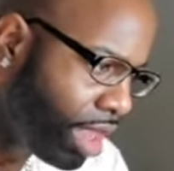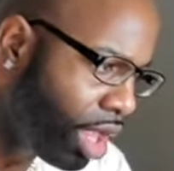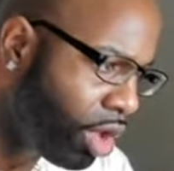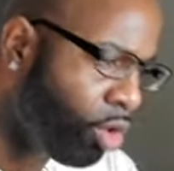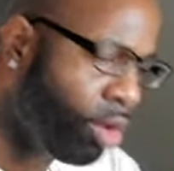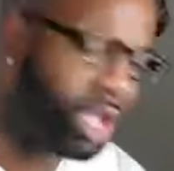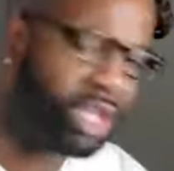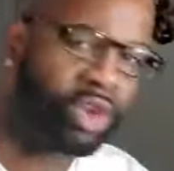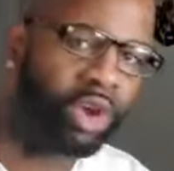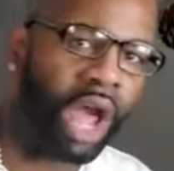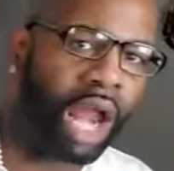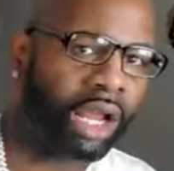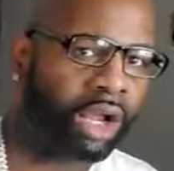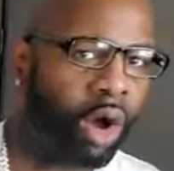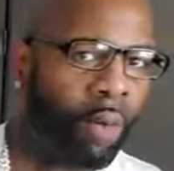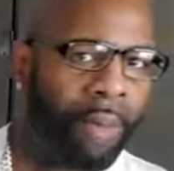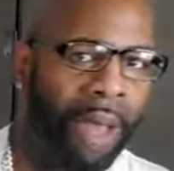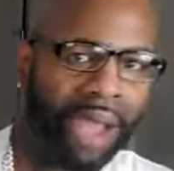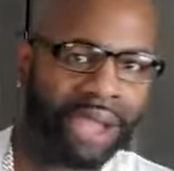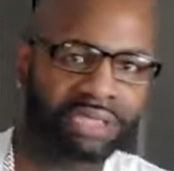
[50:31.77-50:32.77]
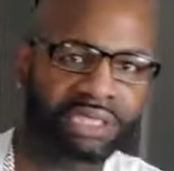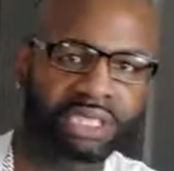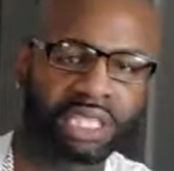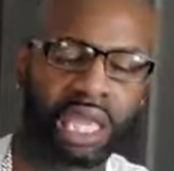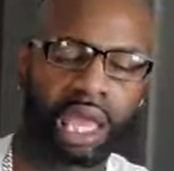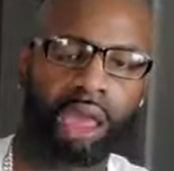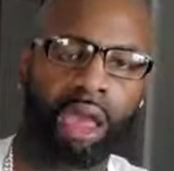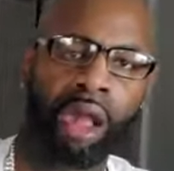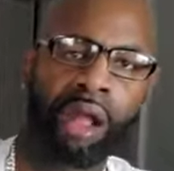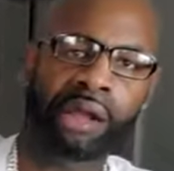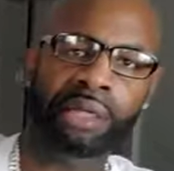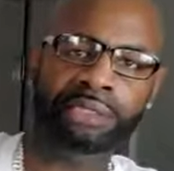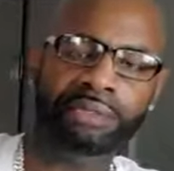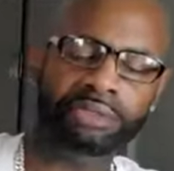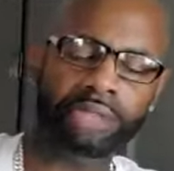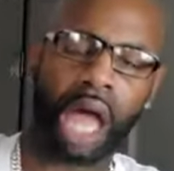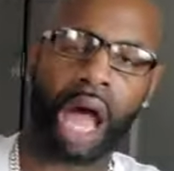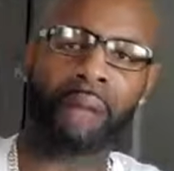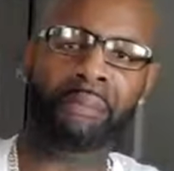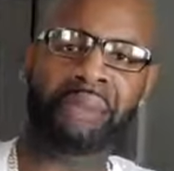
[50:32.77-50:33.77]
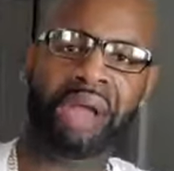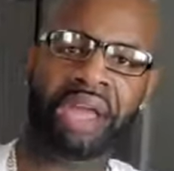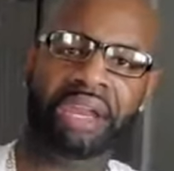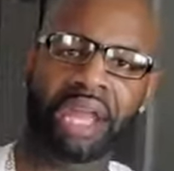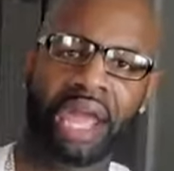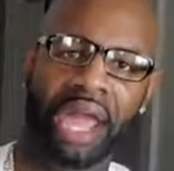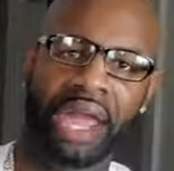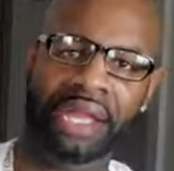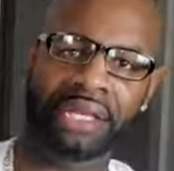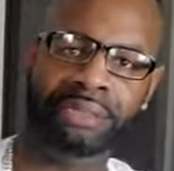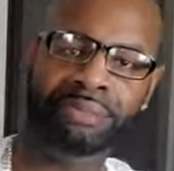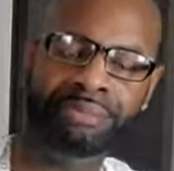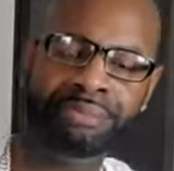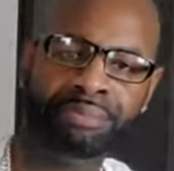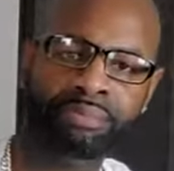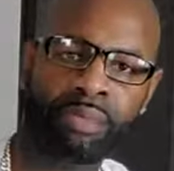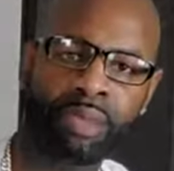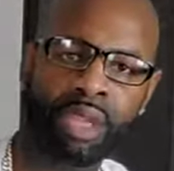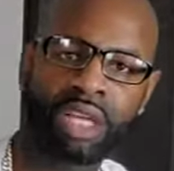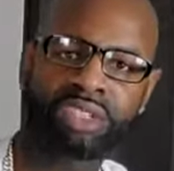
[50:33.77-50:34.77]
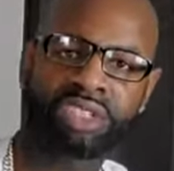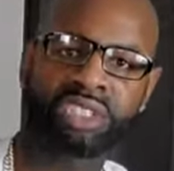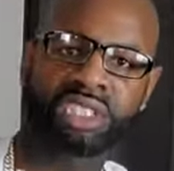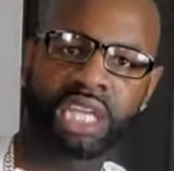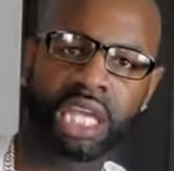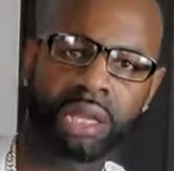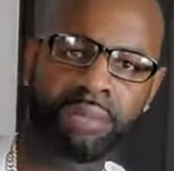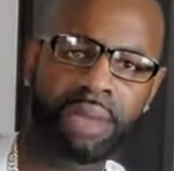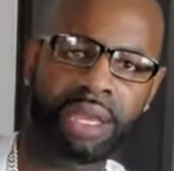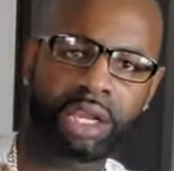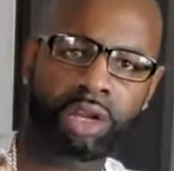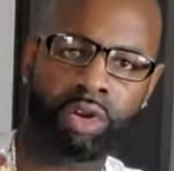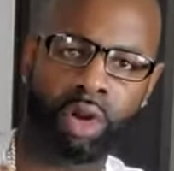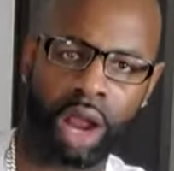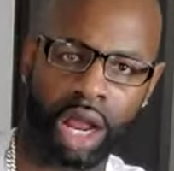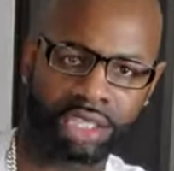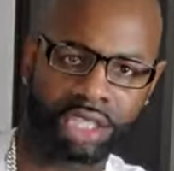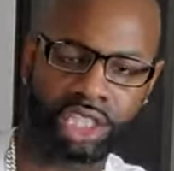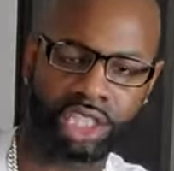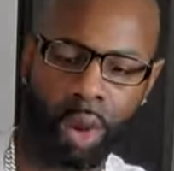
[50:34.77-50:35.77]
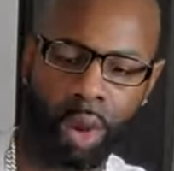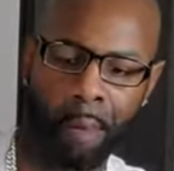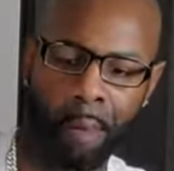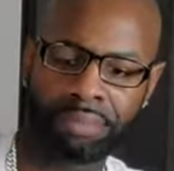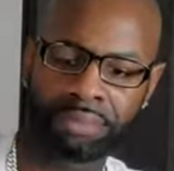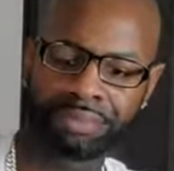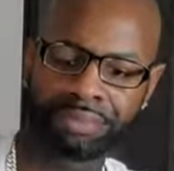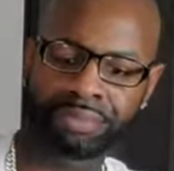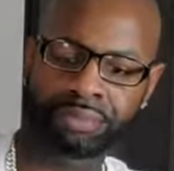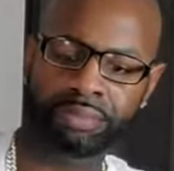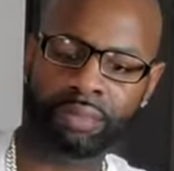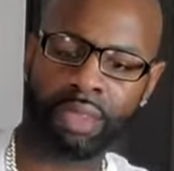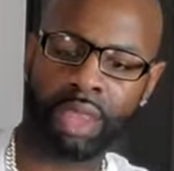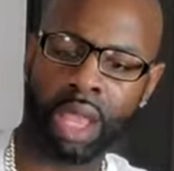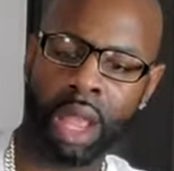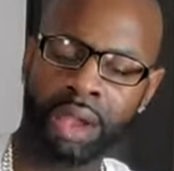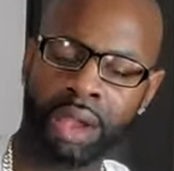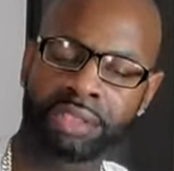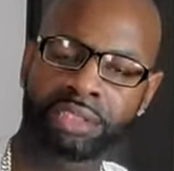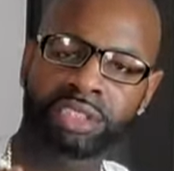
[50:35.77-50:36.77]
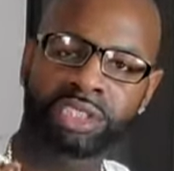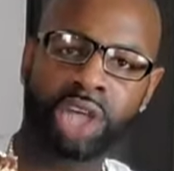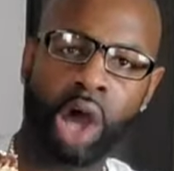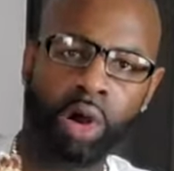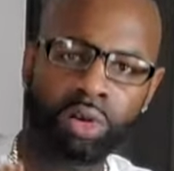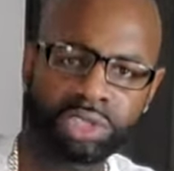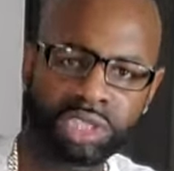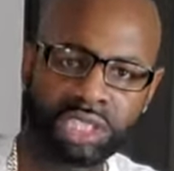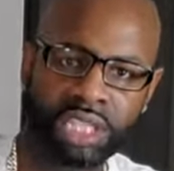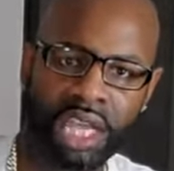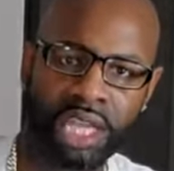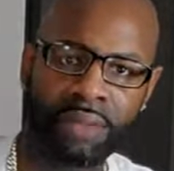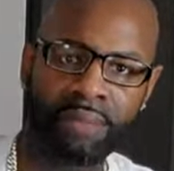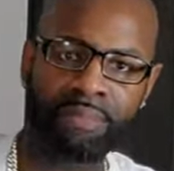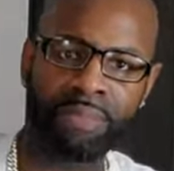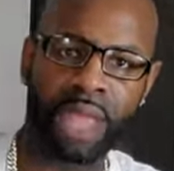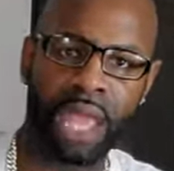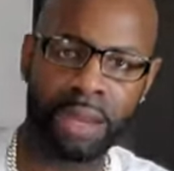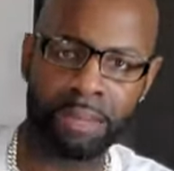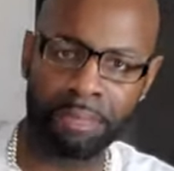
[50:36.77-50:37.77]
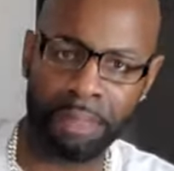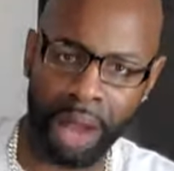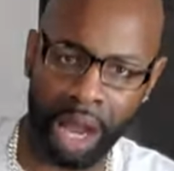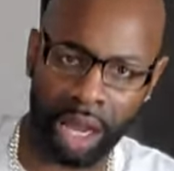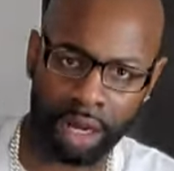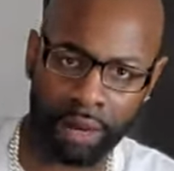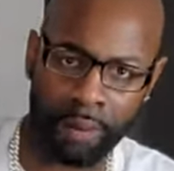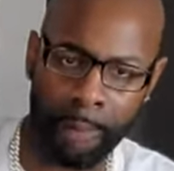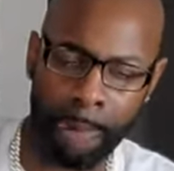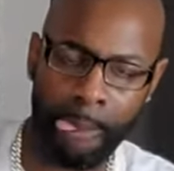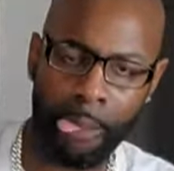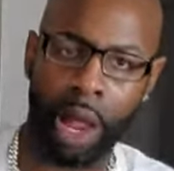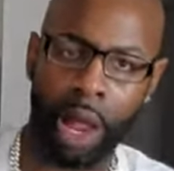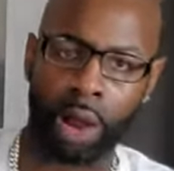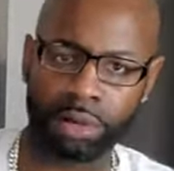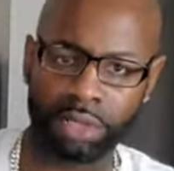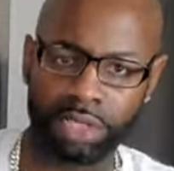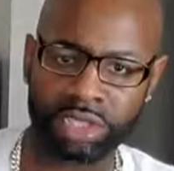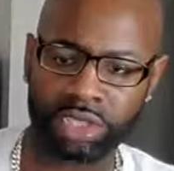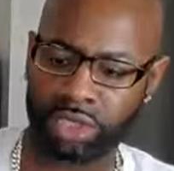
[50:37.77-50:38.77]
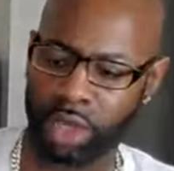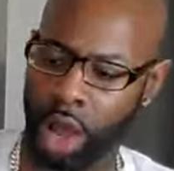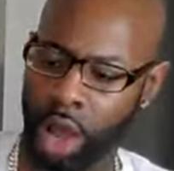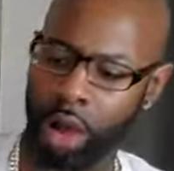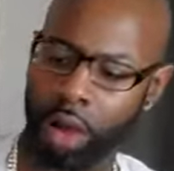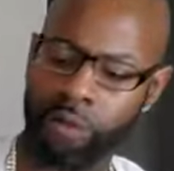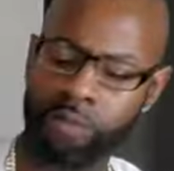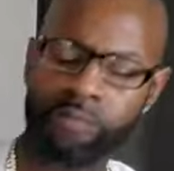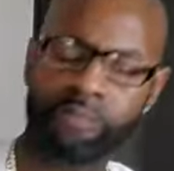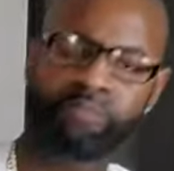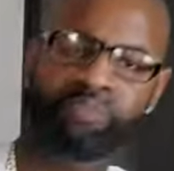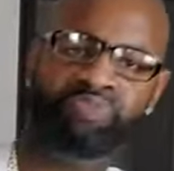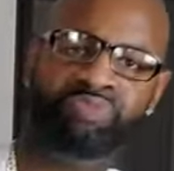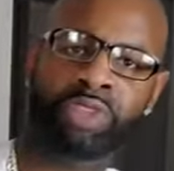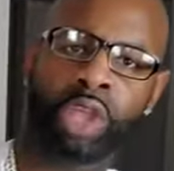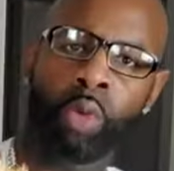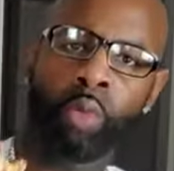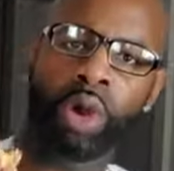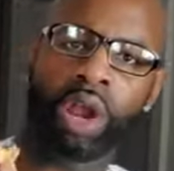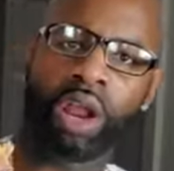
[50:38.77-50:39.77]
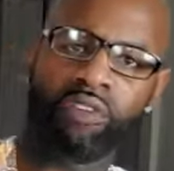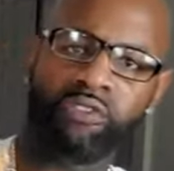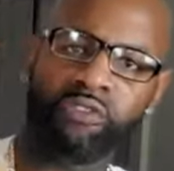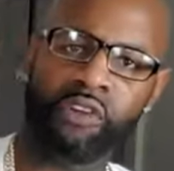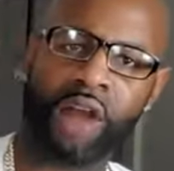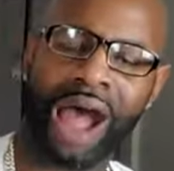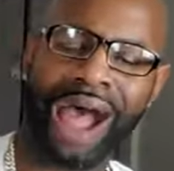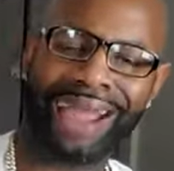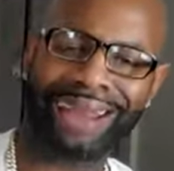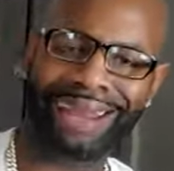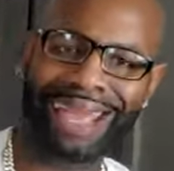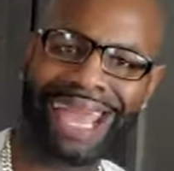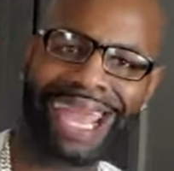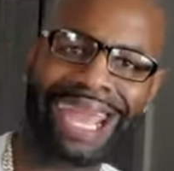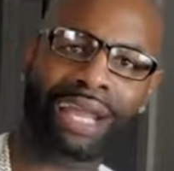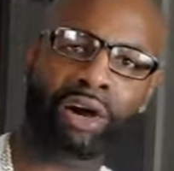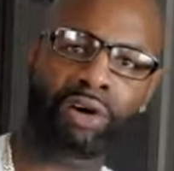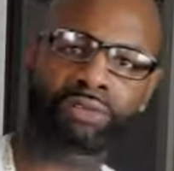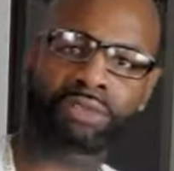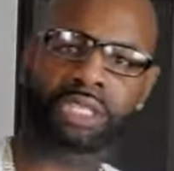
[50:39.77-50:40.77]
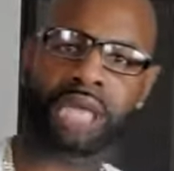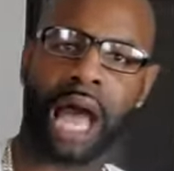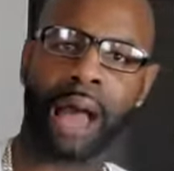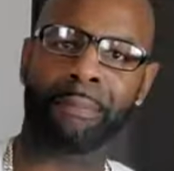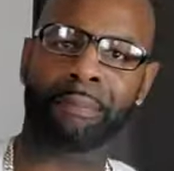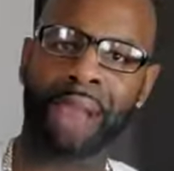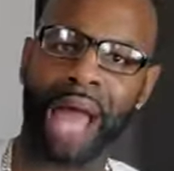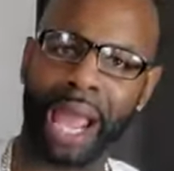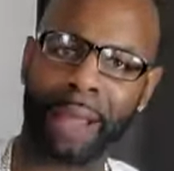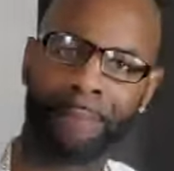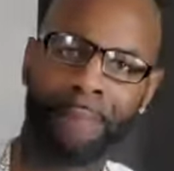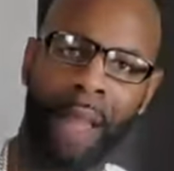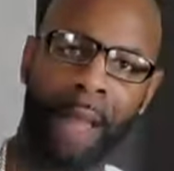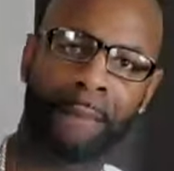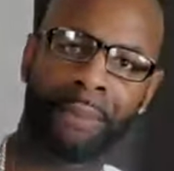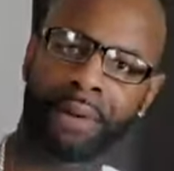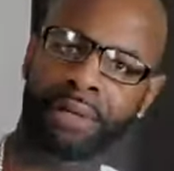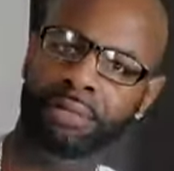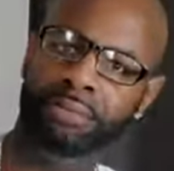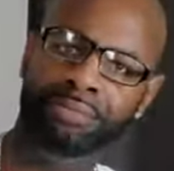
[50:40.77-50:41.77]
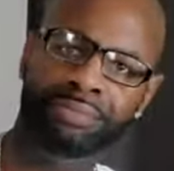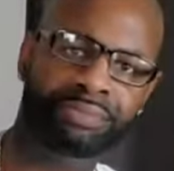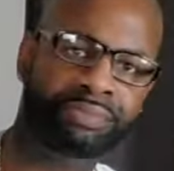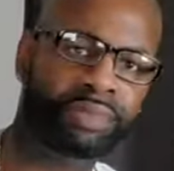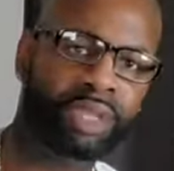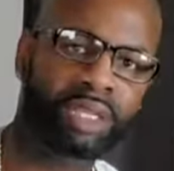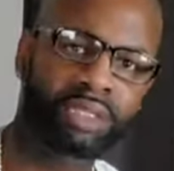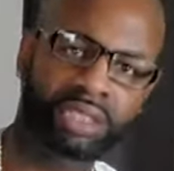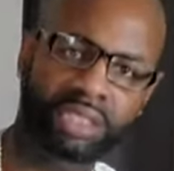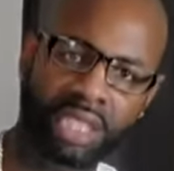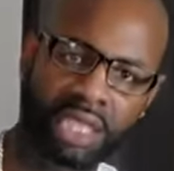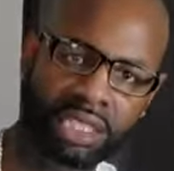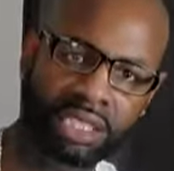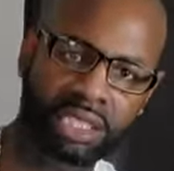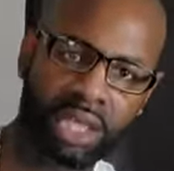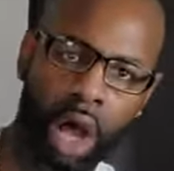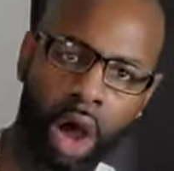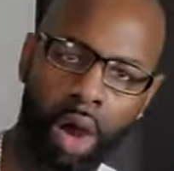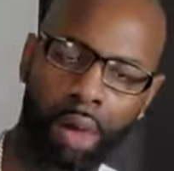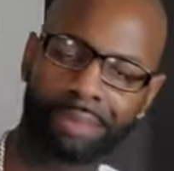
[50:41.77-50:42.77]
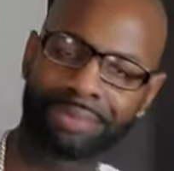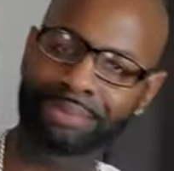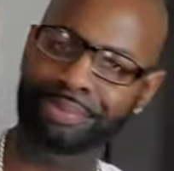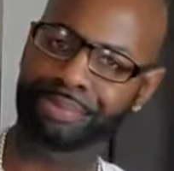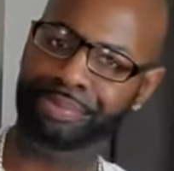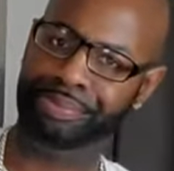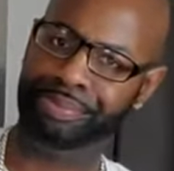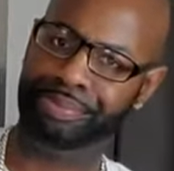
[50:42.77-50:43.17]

Queen, you gotta go back and see it. I made a cinnamon crunch, toasted in butter on the stove with a fried egg on top, black pepper, sea salt.